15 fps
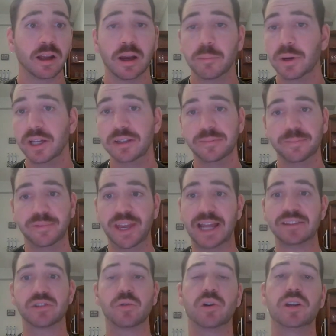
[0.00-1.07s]
But
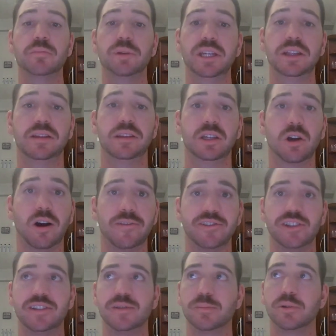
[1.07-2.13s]
that's going to be the
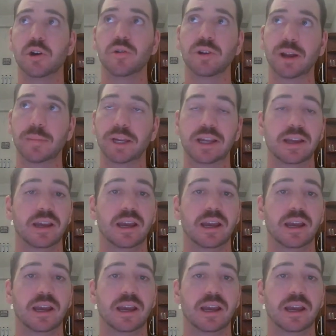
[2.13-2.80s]
offseason programming.